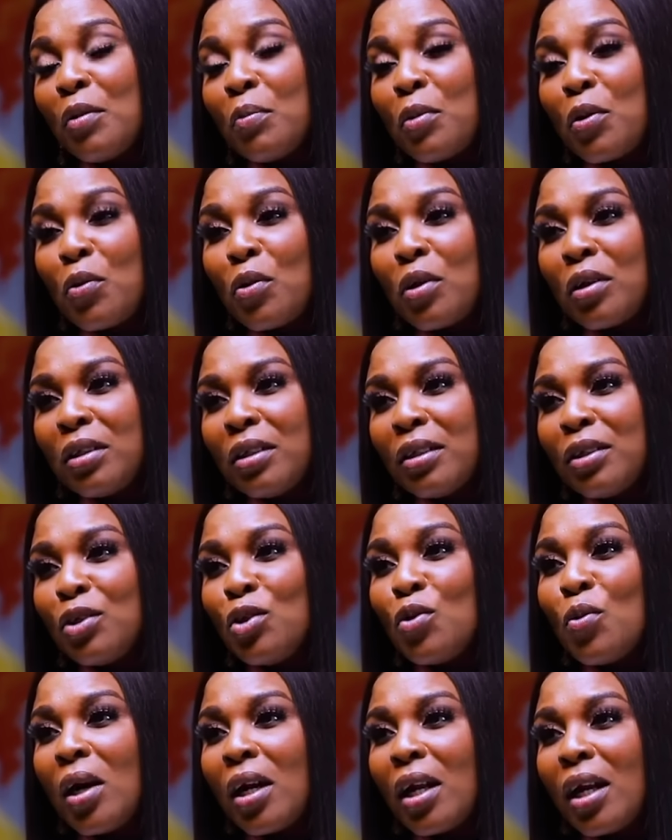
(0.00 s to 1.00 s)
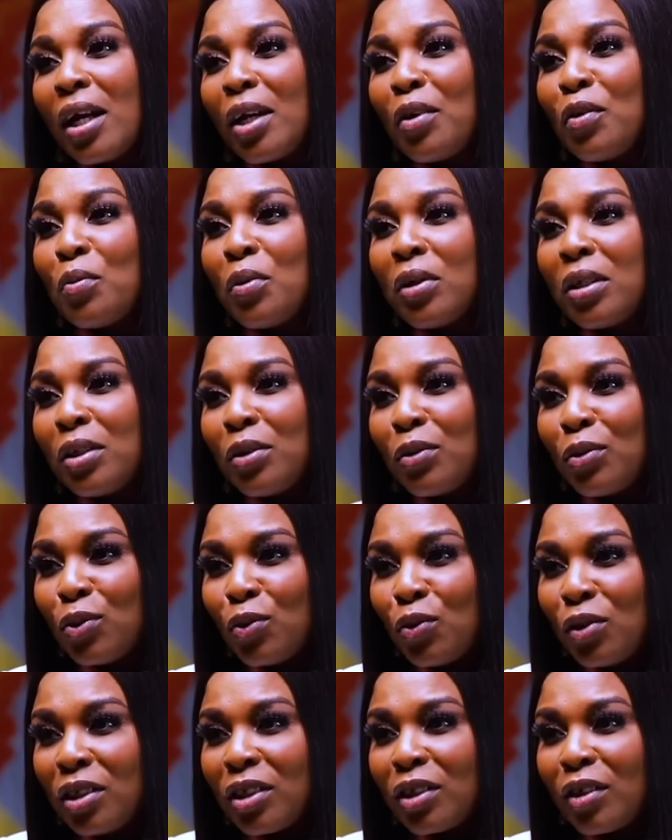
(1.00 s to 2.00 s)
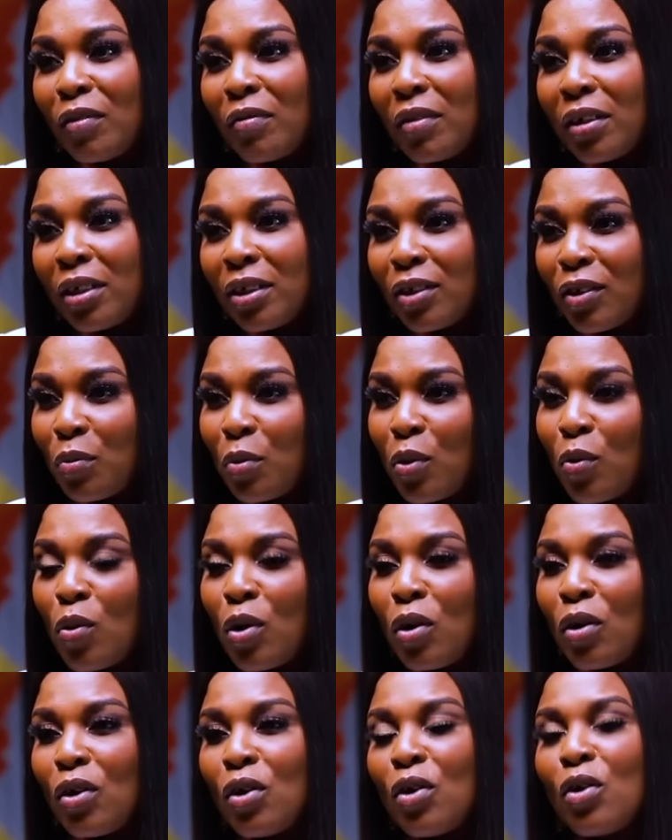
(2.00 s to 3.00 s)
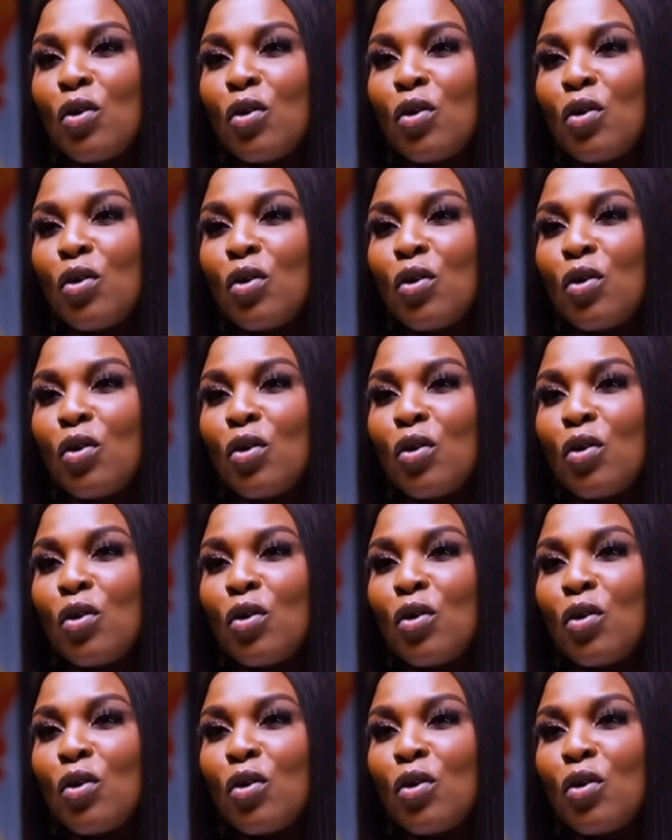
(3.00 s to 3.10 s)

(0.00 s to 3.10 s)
Number one, you and I, nobody knows who Gist Lover is, number one.